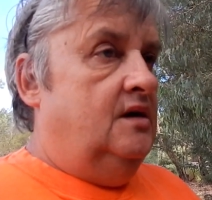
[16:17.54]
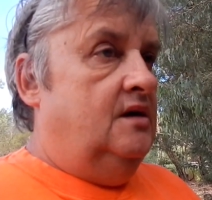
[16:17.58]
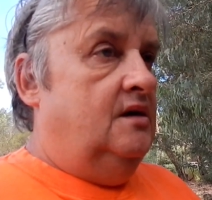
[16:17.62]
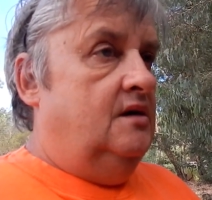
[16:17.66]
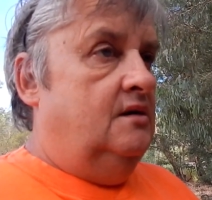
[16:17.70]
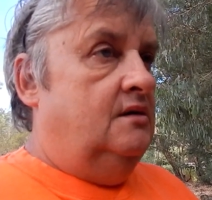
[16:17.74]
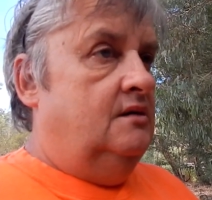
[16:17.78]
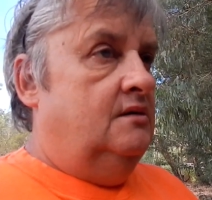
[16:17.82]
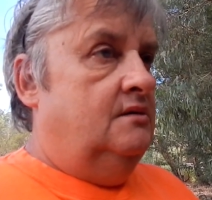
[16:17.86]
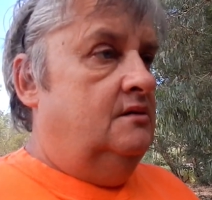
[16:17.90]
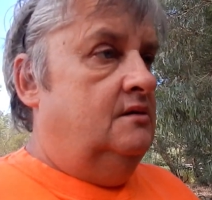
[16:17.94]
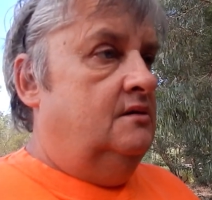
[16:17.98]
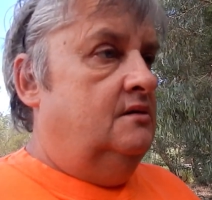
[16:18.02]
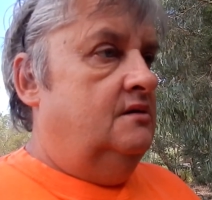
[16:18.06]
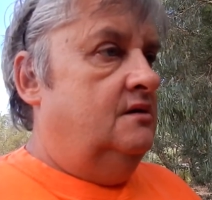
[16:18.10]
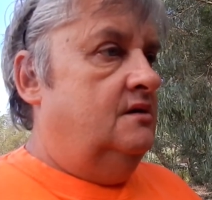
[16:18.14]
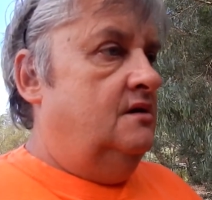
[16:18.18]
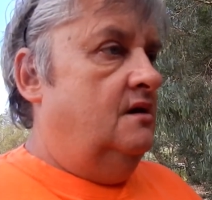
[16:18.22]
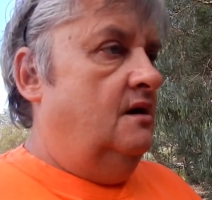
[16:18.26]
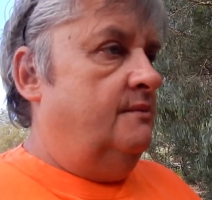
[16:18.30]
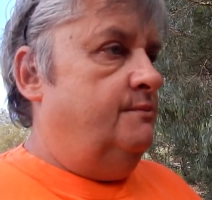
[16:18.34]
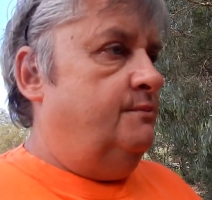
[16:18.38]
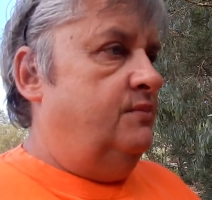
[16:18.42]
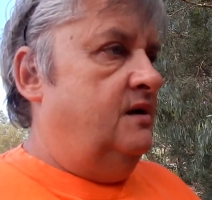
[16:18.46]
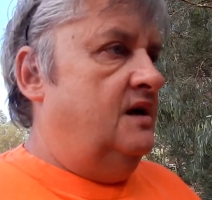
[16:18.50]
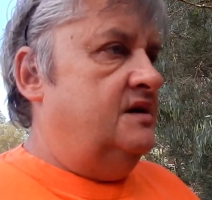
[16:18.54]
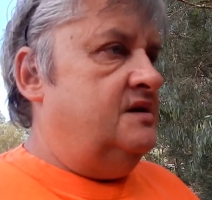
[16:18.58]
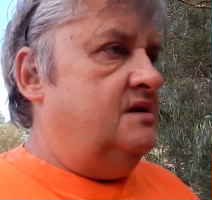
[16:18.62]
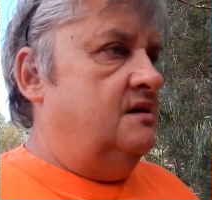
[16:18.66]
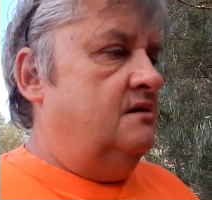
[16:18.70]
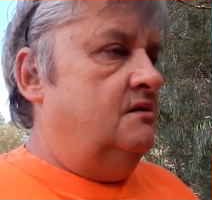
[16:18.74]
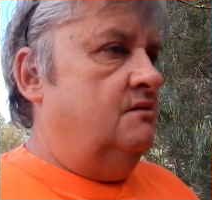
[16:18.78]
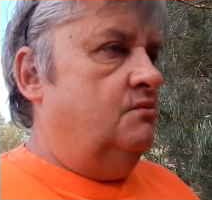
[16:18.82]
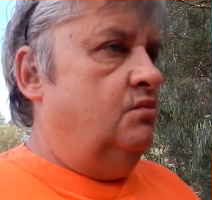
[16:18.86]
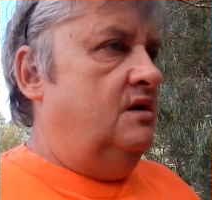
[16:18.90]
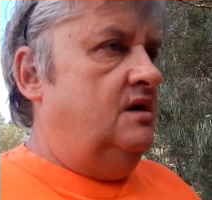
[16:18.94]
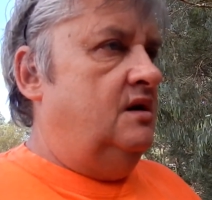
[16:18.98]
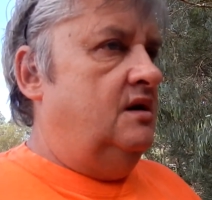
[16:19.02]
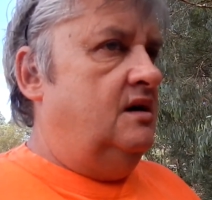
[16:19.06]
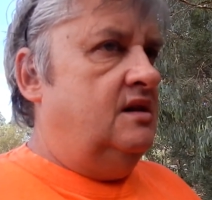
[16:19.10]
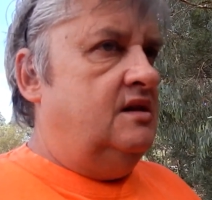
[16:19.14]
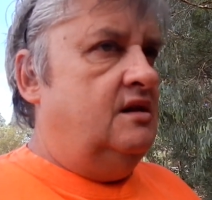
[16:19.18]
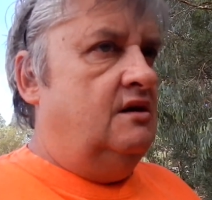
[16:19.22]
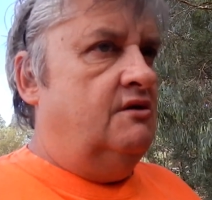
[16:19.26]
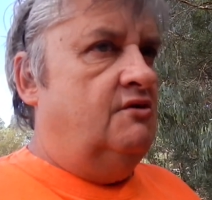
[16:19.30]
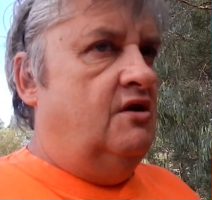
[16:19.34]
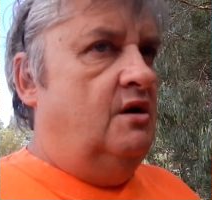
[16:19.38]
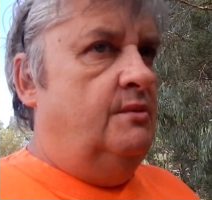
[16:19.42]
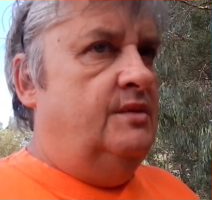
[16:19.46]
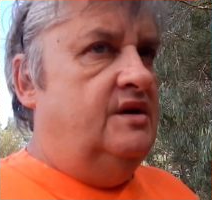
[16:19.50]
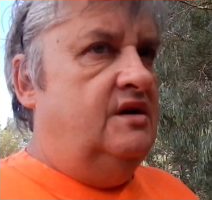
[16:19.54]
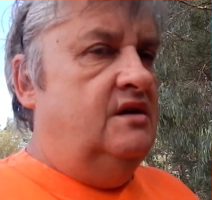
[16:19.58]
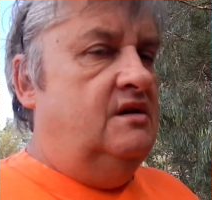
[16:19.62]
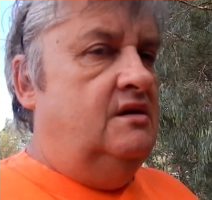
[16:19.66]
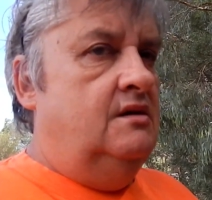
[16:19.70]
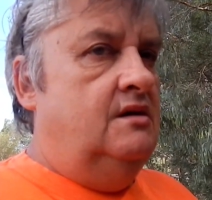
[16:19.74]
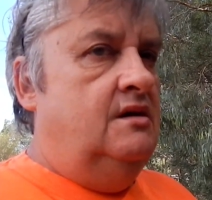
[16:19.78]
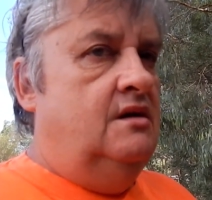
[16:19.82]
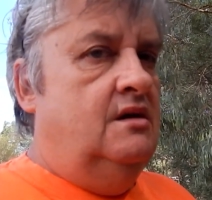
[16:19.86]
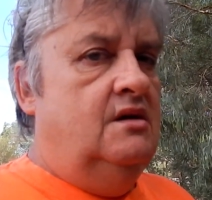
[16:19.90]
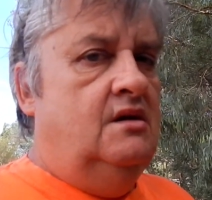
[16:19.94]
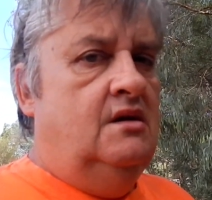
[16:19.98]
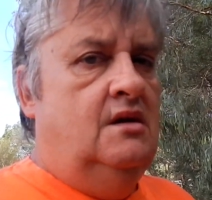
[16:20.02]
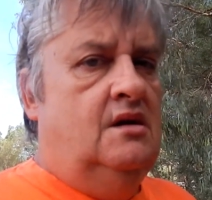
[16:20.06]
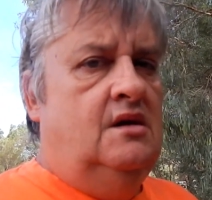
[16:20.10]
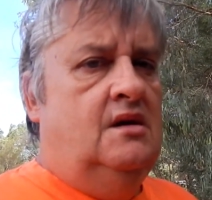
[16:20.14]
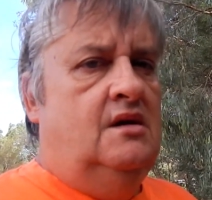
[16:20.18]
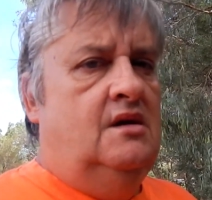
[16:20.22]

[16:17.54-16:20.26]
Yeah, it's not pleasant when you get the grommet in.